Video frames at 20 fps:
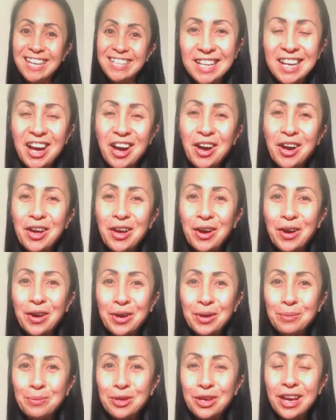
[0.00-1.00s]
And I
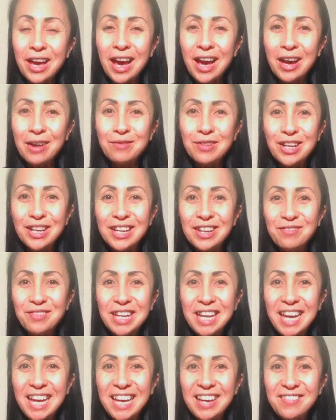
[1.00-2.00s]
hope you have a
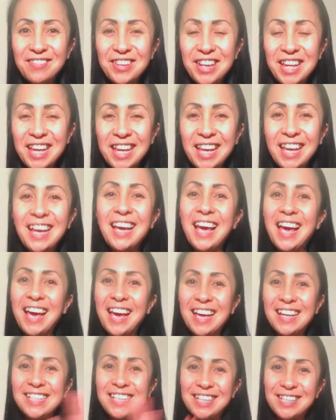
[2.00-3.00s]
lovely evening,
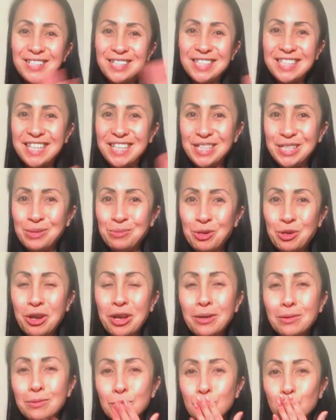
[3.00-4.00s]
and I'll see you
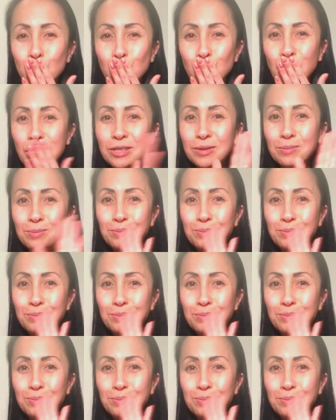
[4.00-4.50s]
tomorrow.